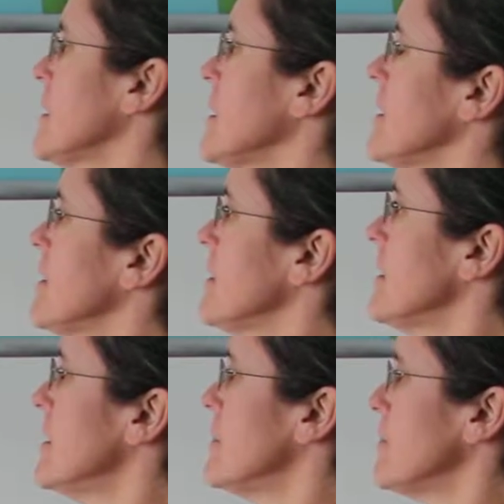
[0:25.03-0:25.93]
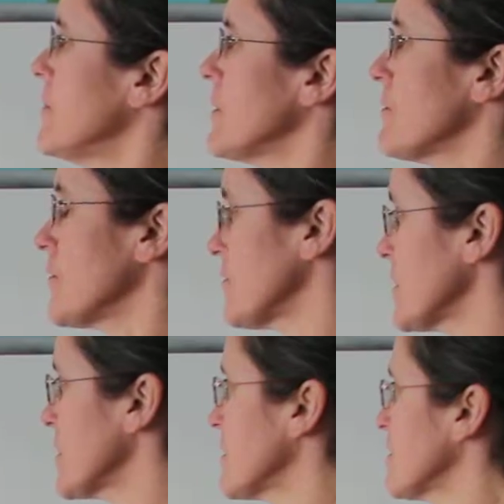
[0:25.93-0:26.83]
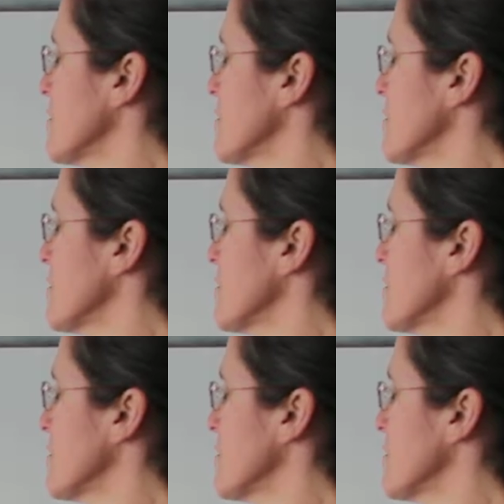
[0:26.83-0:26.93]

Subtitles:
And there's a really